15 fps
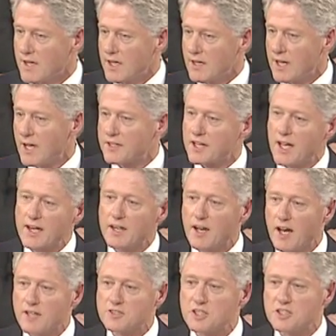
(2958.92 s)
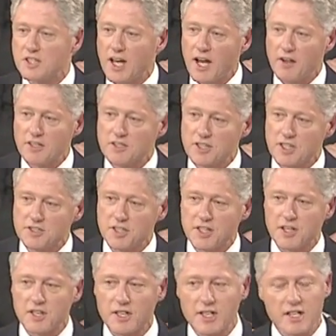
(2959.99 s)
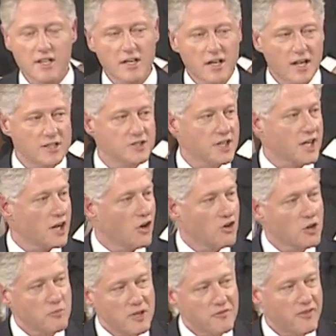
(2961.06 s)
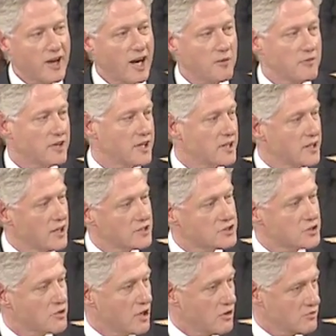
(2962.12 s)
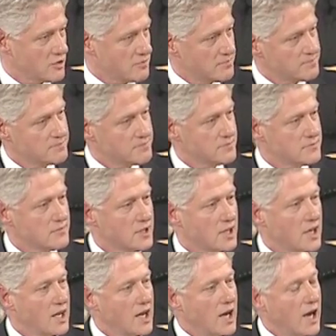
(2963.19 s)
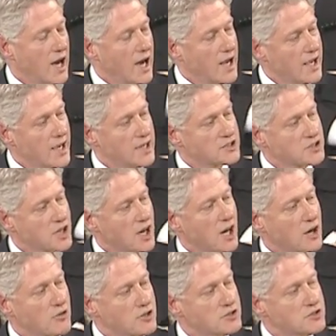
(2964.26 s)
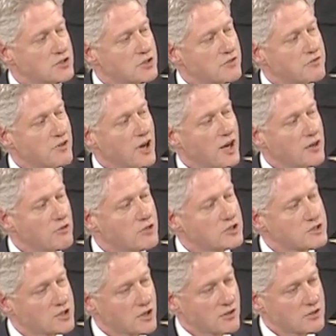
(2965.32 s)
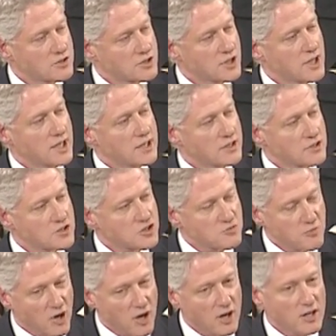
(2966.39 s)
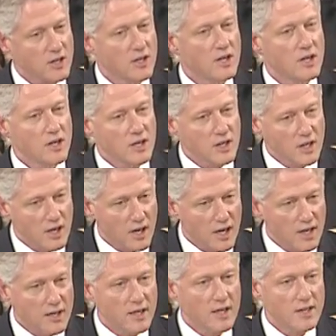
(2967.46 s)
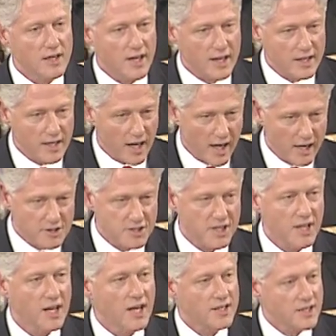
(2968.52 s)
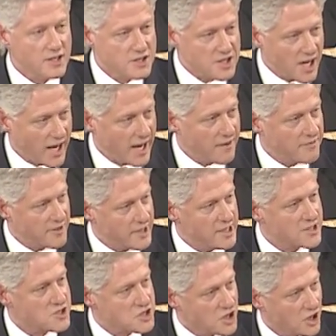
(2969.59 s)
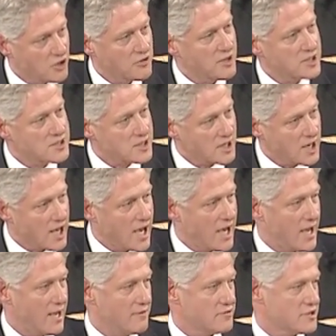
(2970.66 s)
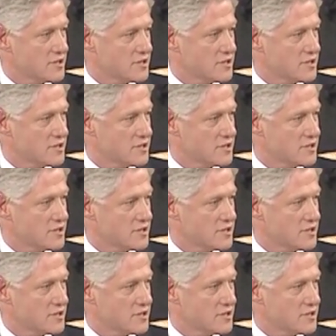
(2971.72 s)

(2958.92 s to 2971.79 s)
Now, technologies now exist that could lead to guns that can only be fired by the adults who own them. I ask Congress to fund research into smart gun technology to save these children's lives.